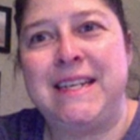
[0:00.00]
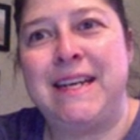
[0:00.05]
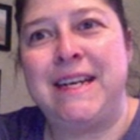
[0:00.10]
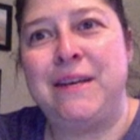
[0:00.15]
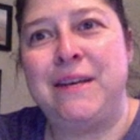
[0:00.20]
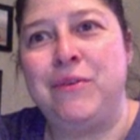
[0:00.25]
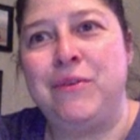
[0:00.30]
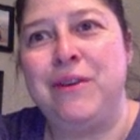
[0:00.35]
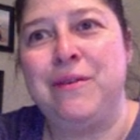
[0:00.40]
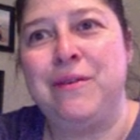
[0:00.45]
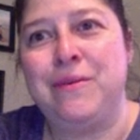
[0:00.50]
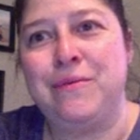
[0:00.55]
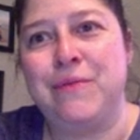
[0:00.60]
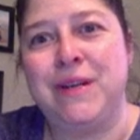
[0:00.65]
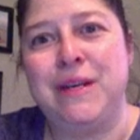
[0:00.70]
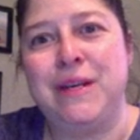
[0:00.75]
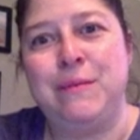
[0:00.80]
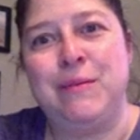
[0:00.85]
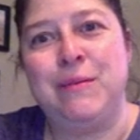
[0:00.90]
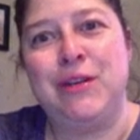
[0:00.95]
we are going
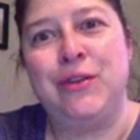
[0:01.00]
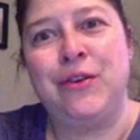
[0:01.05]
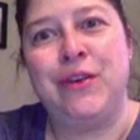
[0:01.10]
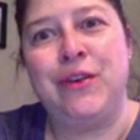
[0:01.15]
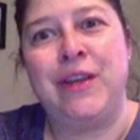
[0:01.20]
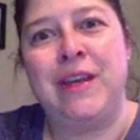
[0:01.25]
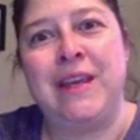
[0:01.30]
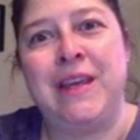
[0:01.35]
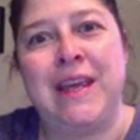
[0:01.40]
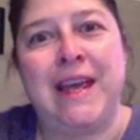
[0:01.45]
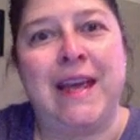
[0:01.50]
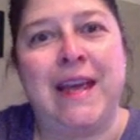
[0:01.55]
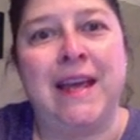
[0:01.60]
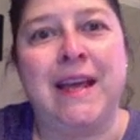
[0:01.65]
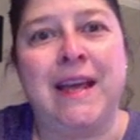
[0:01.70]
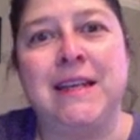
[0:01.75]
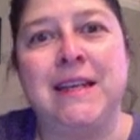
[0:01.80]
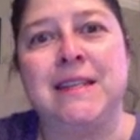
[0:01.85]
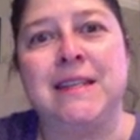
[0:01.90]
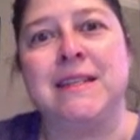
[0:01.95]
to be looking
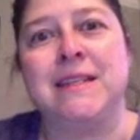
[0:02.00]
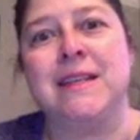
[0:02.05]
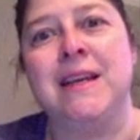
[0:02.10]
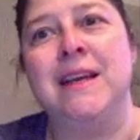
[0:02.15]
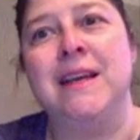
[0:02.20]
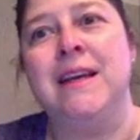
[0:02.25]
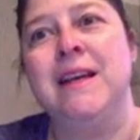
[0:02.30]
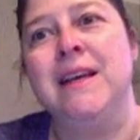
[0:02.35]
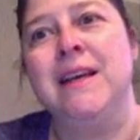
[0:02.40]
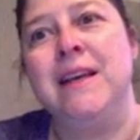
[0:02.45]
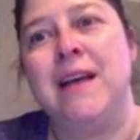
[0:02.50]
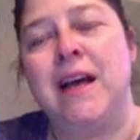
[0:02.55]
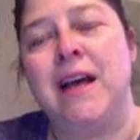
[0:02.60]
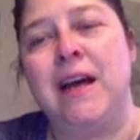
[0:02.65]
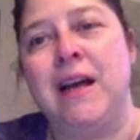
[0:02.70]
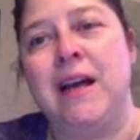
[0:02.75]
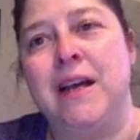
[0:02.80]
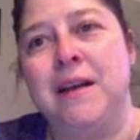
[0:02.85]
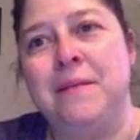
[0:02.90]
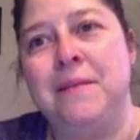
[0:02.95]
at
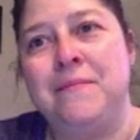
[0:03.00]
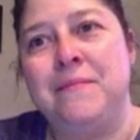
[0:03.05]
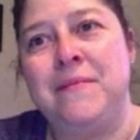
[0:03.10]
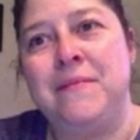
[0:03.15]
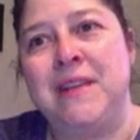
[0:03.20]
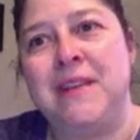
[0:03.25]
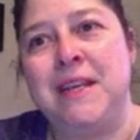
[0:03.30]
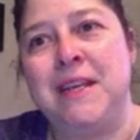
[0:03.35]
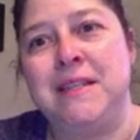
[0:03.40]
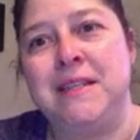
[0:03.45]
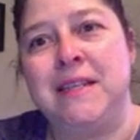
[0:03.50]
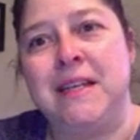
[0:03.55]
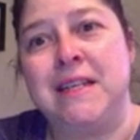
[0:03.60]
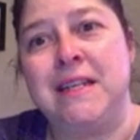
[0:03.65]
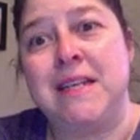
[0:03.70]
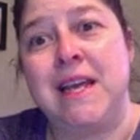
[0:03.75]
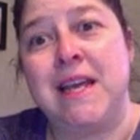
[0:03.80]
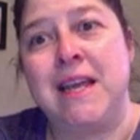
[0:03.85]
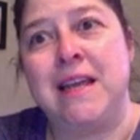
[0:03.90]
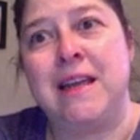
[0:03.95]
things that
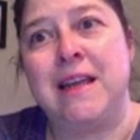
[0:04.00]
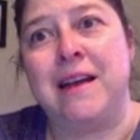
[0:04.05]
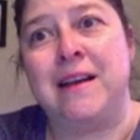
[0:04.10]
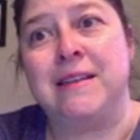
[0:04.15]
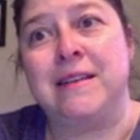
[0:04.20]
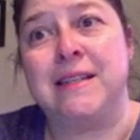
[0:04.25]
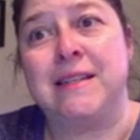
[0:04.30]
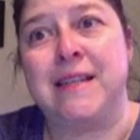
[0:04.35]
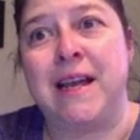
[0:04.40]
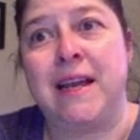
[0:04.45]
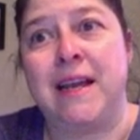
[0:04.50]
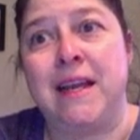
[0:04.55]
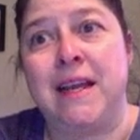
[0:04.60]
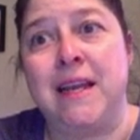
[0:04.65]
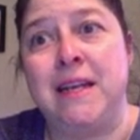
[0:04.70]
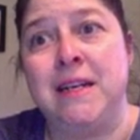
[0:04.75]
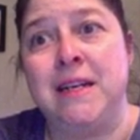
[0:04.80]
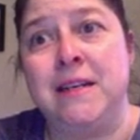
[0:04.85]
take a second,